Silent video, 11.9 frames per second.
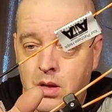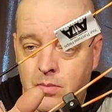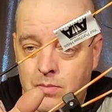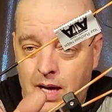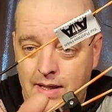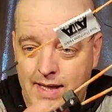
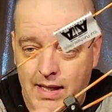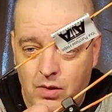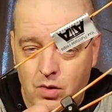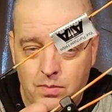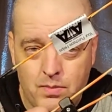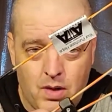my D
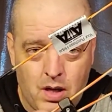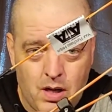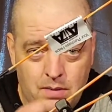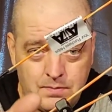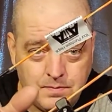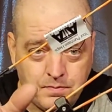loop,
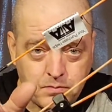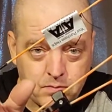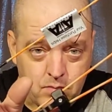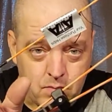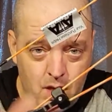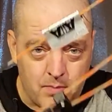
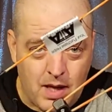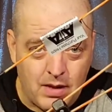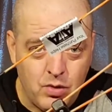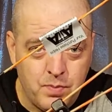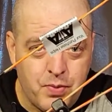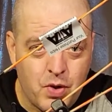my
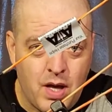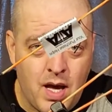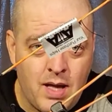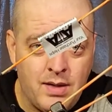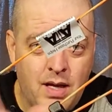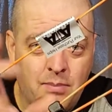loop put
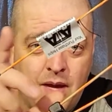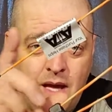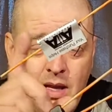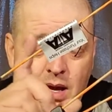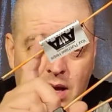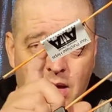on. I'm getting
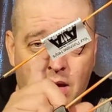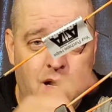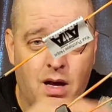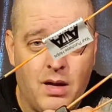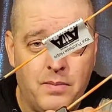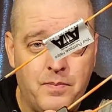
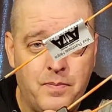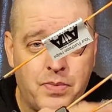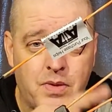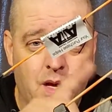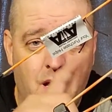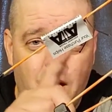a
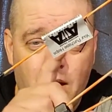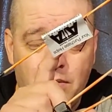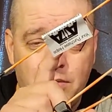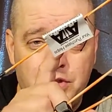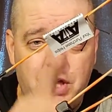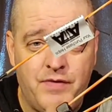
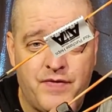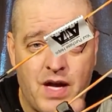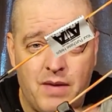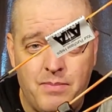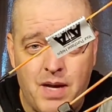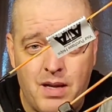
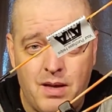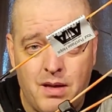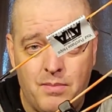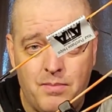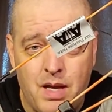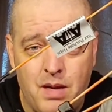
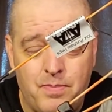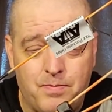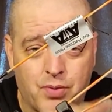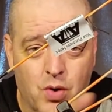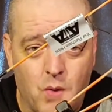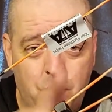G5 Meta
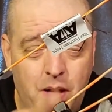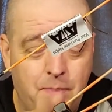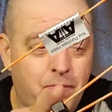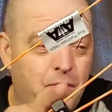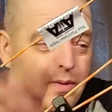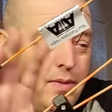Pro
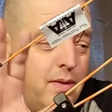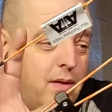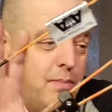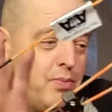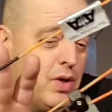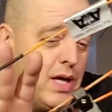Peep
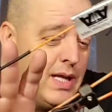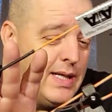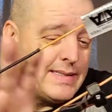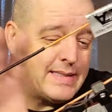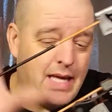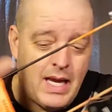put on
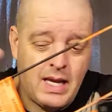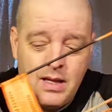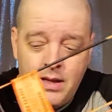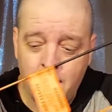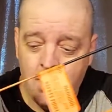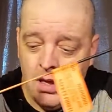this thing.
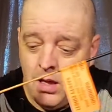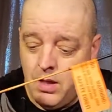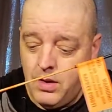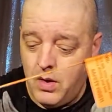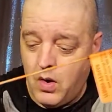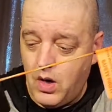
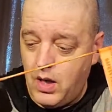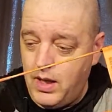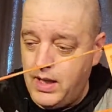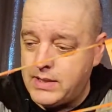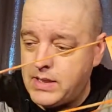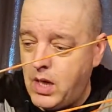You know,
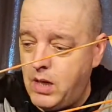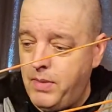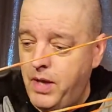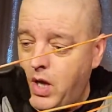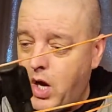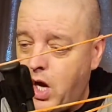it's going to
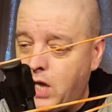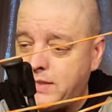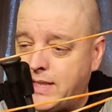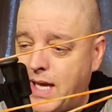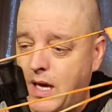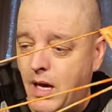be all
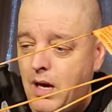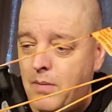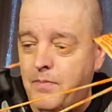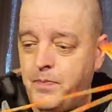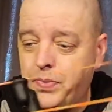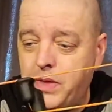set
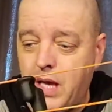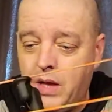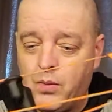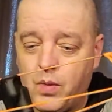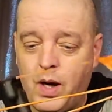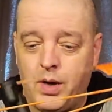up
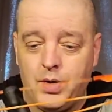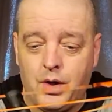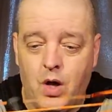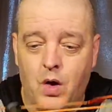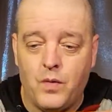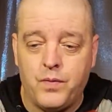and rearing to
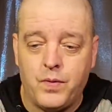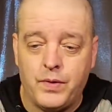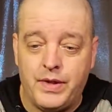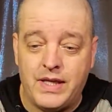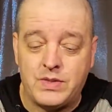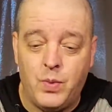go for
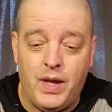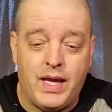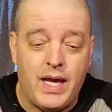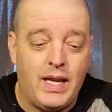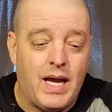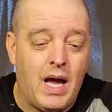this
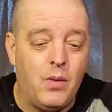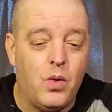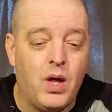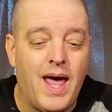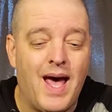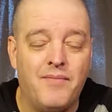weekend. I
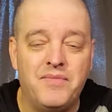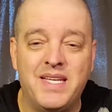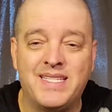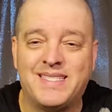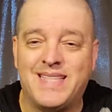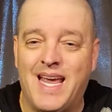will have
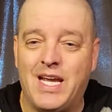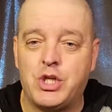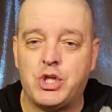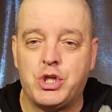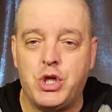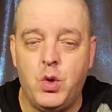this thing
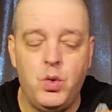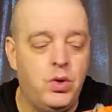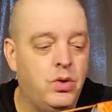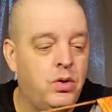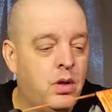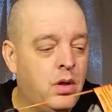
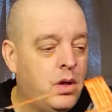shooting